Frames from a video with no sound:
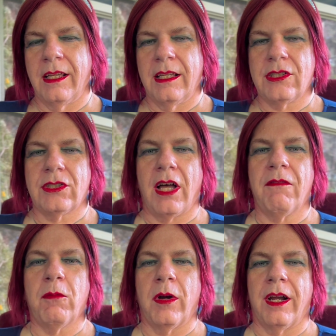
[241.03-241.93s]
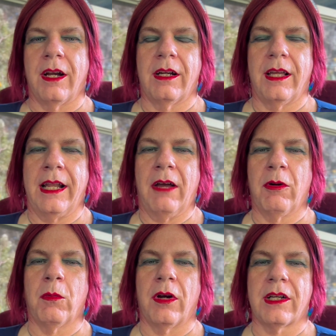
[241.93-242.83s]
software and how it
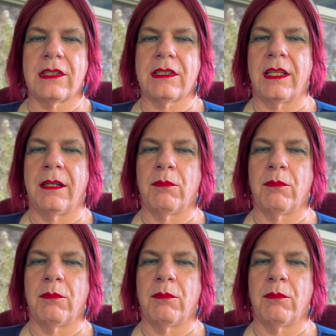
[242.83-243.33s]
works in